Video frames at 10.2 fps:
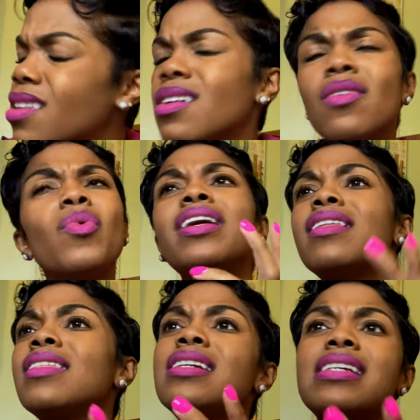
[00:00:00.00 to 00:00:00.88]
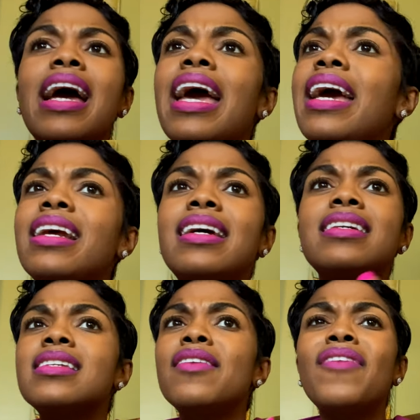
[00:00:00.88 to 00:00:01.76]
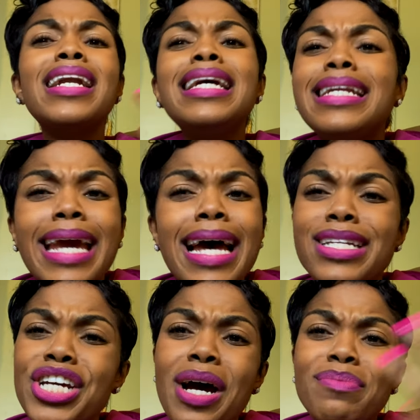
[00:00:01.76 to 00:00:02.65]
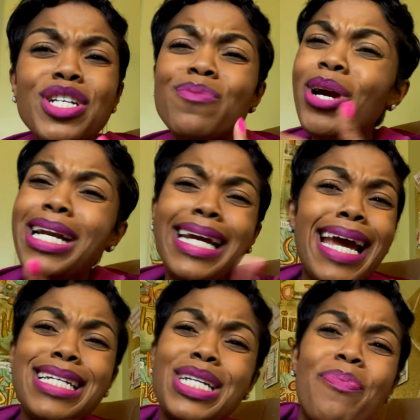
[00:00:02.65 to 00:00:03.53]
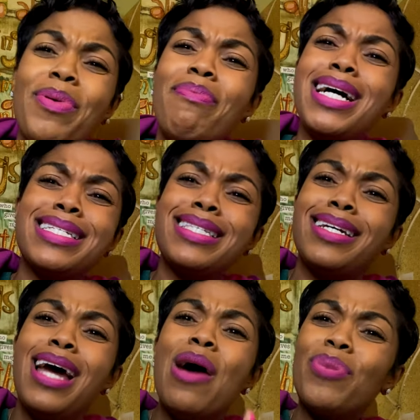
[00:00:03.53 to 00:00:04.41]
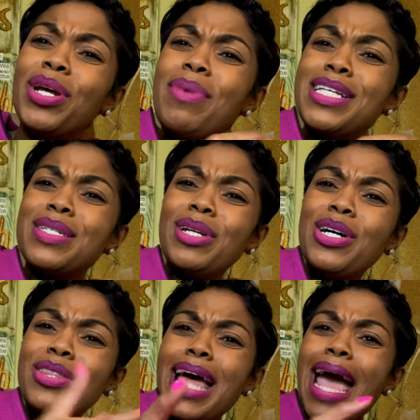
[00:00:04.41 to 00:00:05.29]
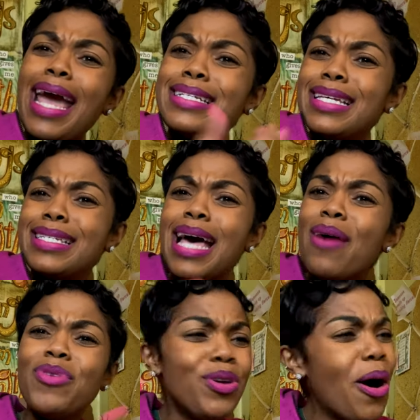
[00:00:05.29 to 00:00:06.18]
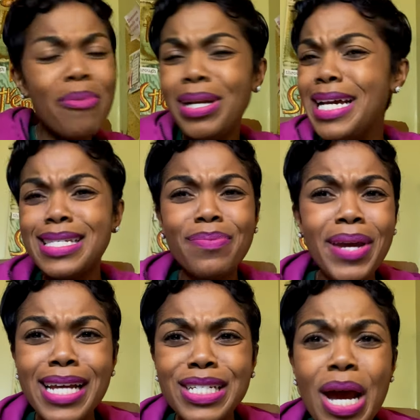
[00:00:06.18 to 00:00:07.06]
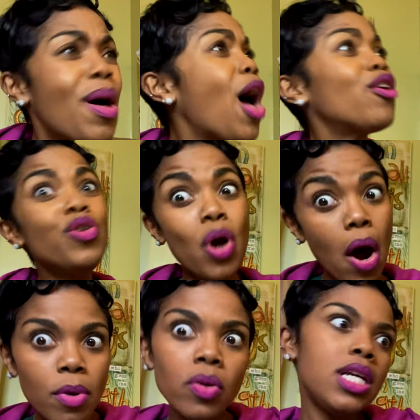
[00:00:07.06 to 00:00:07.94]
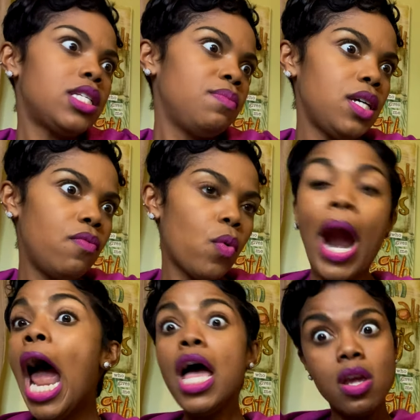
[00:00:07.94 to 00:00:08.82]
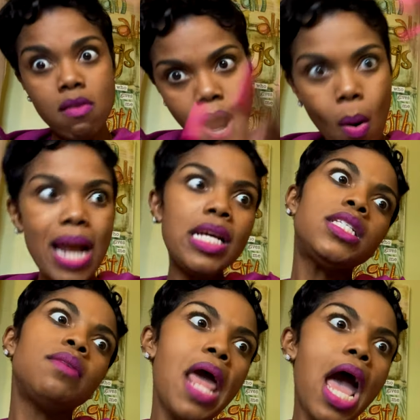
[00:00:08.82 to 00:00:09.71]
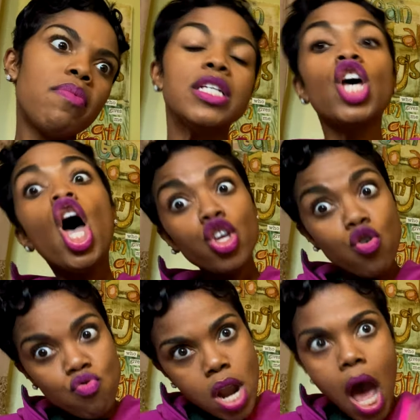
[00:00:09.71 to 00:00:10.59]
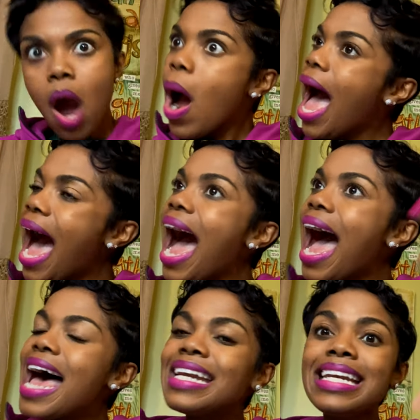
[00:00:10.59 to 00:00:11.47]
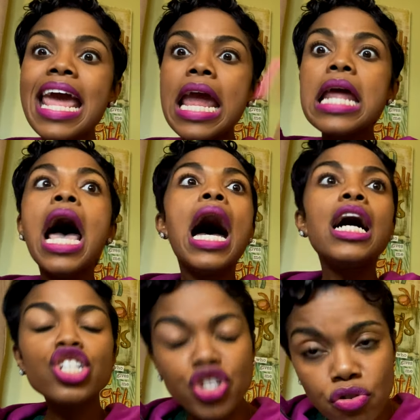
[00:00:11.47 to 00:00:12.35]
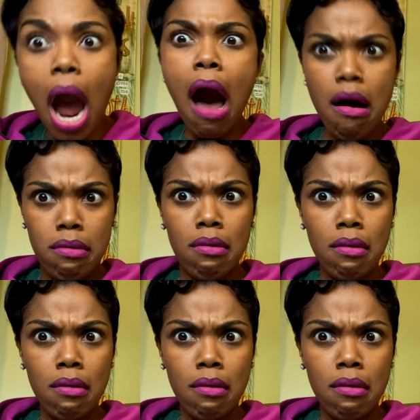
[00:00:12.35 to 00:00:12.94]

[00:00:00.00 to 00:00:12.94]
One of the things I hate is if I need ketchup, just bring the ketchup and mustard. Put them in some little things or something. You know I'm gonna need some ketchup. You know I'm gonna need some silverware. You know I need some napkins. You know I need a straw.